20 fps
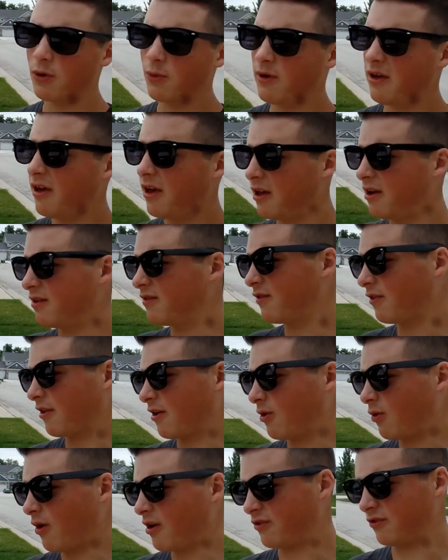we get into the
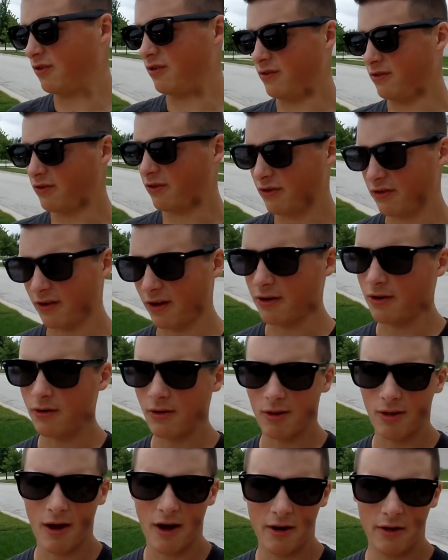questions, because I
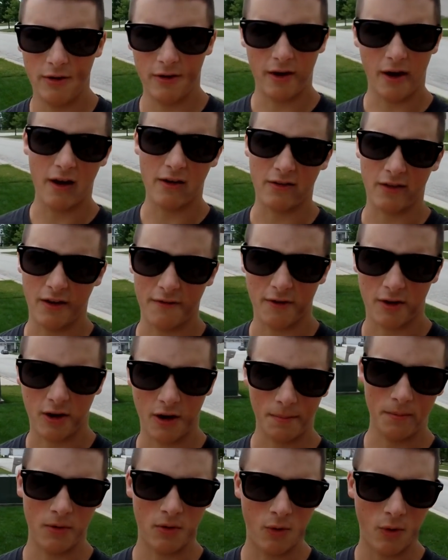know a lot of you guys have a
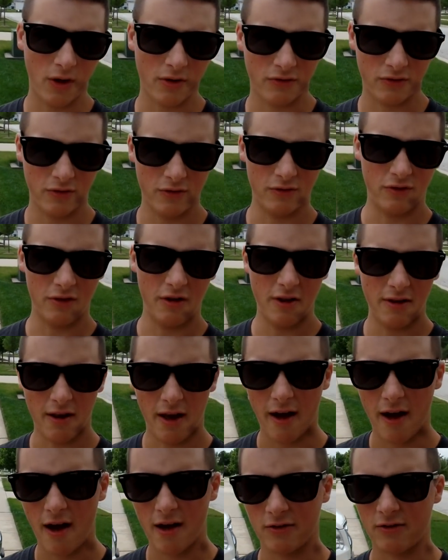couple questions you need
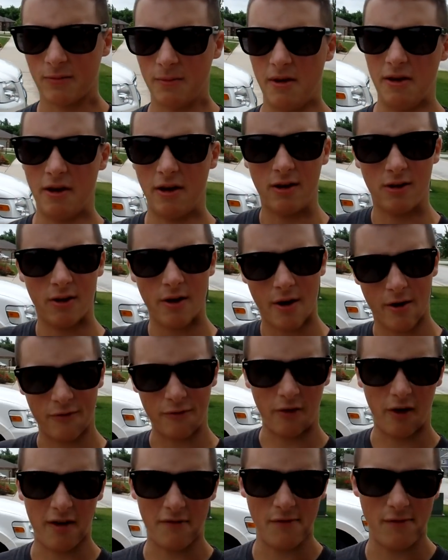to ask me to
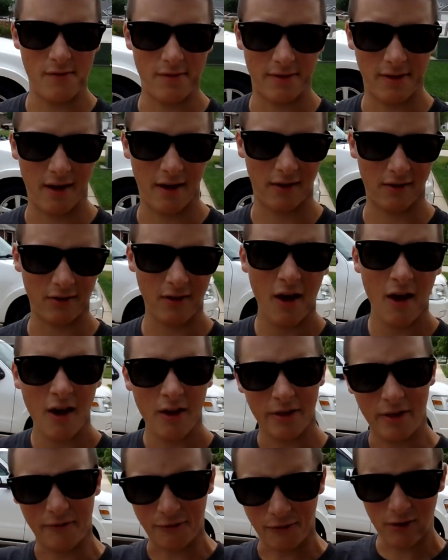clarify a few things,
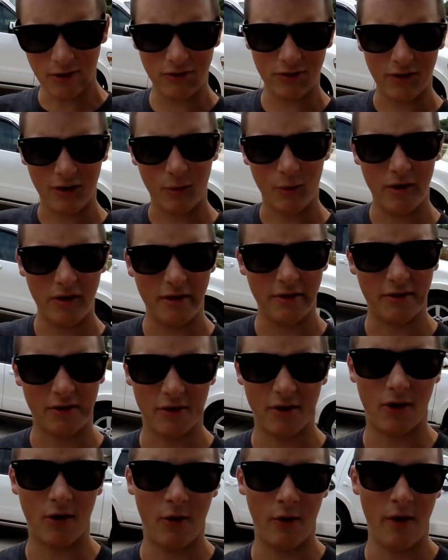the first thing we need to know